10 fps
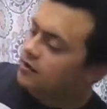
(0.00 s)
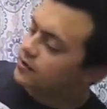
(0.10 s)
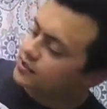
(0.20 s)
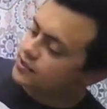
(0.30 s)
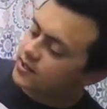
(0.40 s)

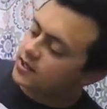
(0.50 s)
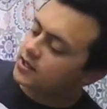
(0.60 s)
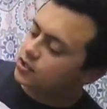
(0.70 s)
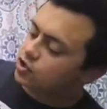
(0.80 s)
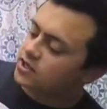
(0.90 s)
The
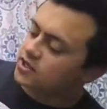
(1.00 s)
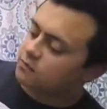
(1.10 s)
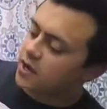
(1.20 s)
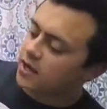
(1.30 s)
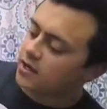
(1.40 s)
Stinky Cheese
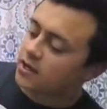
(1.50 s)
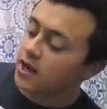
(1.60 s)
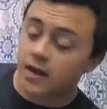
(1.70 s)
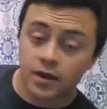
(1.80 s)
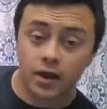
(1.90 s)
Man
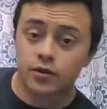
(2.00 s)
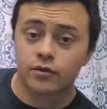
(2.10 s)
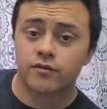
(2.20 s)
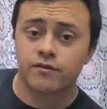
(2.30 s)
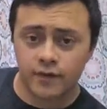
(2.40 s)
and
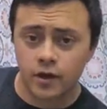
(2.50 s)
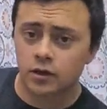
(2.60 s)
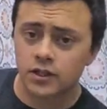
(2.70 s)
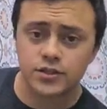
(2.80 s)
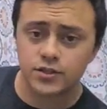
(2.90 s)
Other
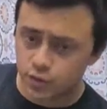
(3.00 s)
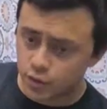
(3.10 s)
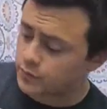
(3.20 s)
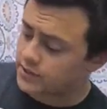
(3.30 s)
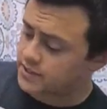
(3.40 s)
Fairly
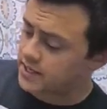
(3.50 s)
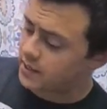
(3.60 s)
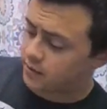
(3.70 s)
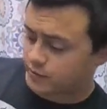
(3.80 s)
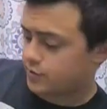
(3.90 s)
Stupid
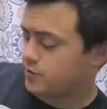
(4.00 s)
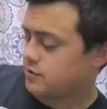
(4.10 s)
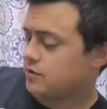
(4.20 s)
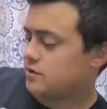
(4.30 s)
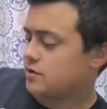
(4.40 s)
Tales.
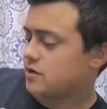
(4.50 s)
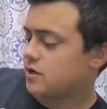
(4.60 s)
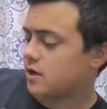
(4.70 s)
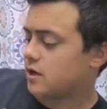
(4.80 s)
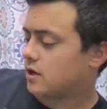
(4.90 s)

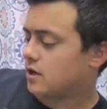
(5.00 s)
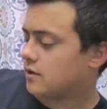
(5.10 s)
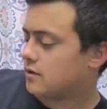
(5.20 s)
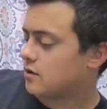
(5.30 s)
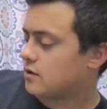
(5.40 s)

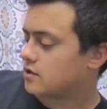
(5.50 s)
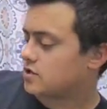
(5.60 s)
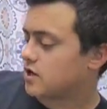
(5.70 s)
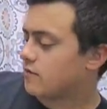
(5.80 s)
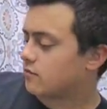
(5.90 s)
There are
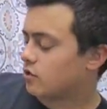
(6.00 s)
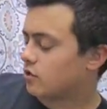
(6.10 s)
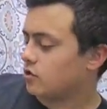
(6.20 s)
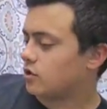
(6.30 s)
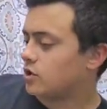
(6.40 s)

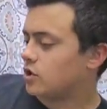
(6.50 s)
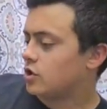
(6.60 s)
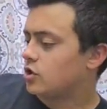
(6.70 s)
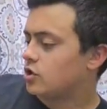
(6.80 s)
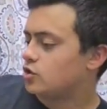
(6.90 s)
several
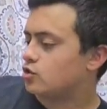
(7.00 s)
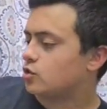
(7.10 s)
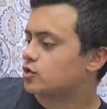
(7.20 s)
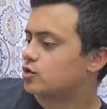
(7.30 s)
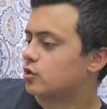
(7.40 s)

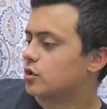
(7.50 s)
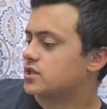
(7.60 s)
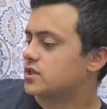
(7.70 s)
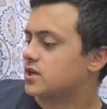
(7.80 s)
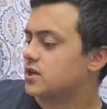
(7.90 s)
short
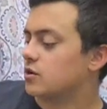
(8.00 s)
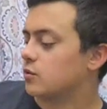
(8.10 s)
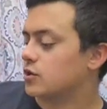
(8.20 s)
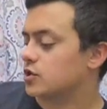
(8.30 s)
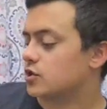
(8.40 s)
stories in here.
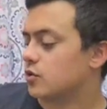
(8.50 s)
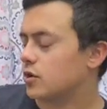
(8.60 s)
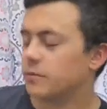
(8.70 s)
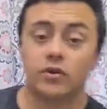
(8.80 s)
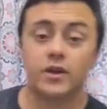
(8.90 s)
We're just
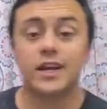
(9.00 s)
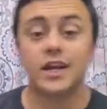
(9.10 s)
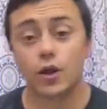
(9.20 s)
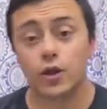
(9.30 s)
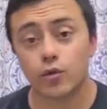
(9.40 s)
going to be
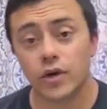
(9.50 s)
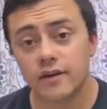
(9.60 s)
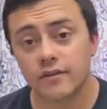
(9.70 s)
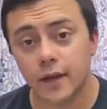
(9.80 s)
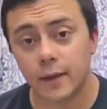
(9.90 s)
reading
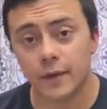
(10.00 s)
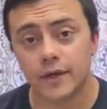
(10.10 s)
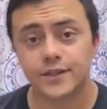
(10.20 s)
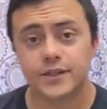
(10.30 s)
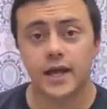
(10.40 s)
3 of them
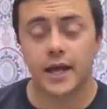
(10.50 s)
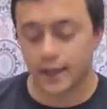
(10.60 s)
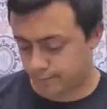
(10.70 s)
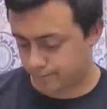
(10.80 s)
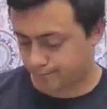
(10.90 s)

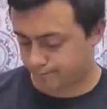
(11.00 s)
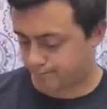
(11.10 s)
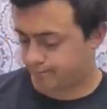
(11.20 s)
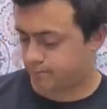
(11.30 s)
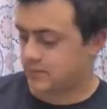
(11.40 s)
today.
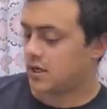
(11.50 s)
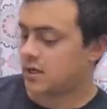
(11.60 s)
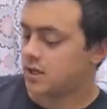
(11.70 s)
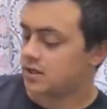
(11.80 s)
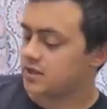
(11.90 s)

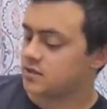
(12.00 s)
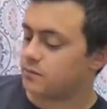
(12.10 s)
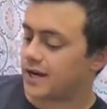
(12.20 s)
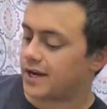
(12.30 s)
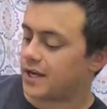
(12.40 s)
This is
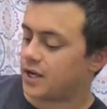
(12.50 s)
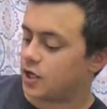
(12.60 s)
by